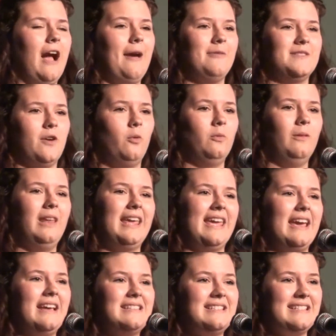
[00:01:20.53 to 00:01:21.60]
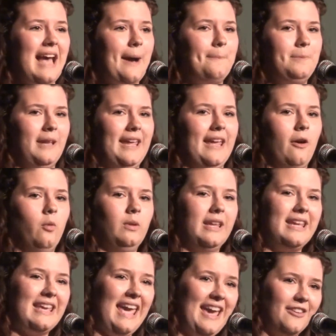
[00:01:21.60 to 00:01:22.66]
I was only a sapling,
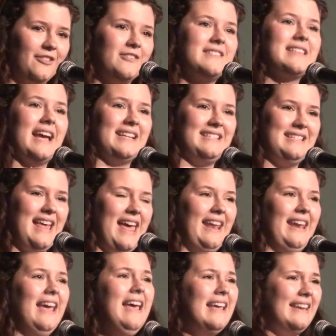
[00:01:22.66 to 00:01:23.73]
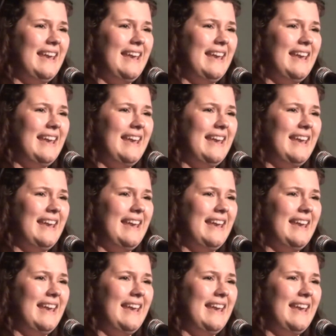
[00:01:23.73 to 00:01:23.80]
only candle-sized then.